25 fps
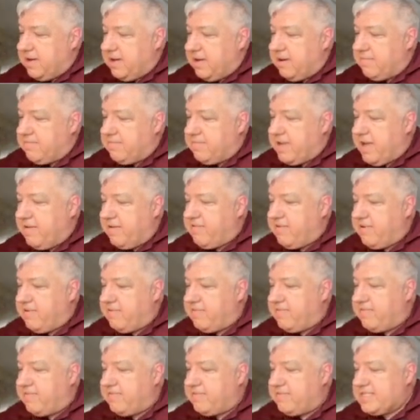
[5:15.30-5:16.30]
F of
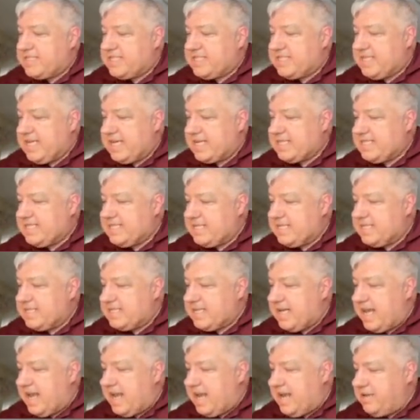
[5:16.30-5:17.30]
6 is
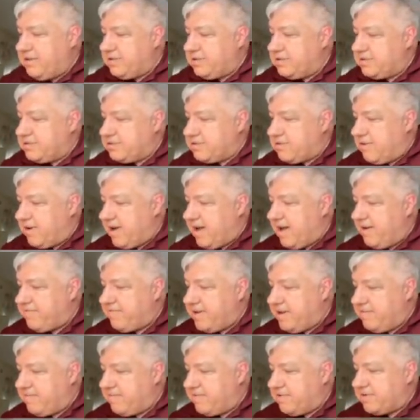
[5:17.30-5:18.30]
8, so f
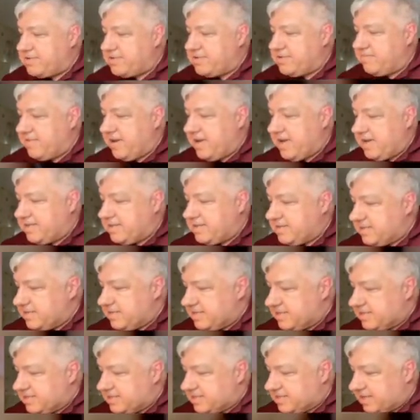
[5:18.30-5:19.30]
inverse of 8
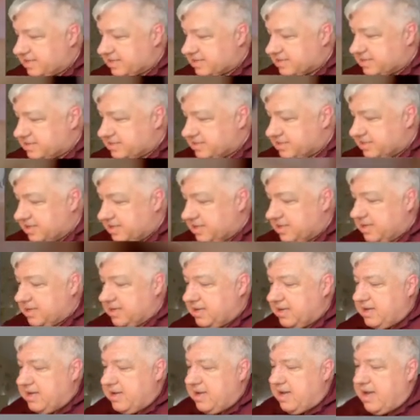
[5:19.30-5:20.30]
is 6.
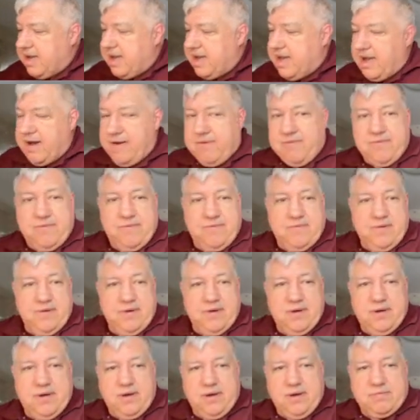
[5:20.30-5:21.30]
F
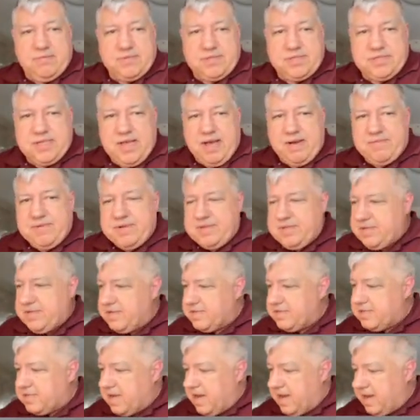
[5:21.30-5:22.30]
of 7
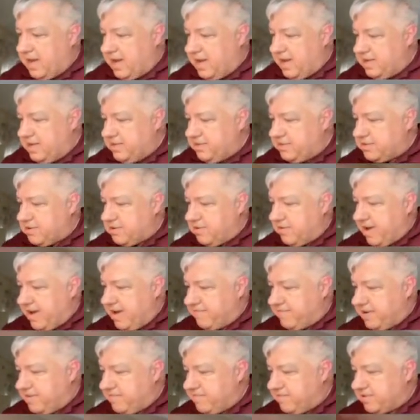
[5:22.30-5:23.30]
is 9, so
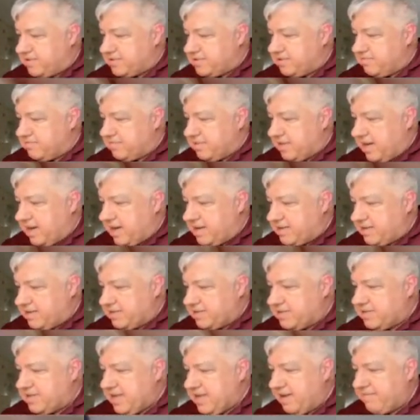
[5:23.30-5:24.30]
f inverse of 9 is
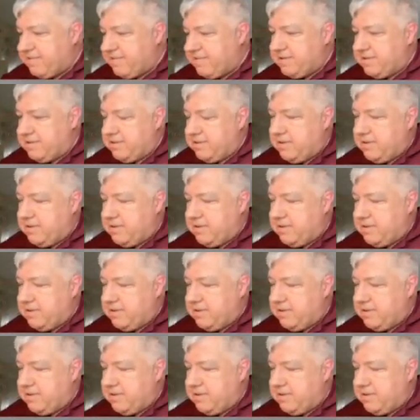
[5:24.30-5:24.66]
7.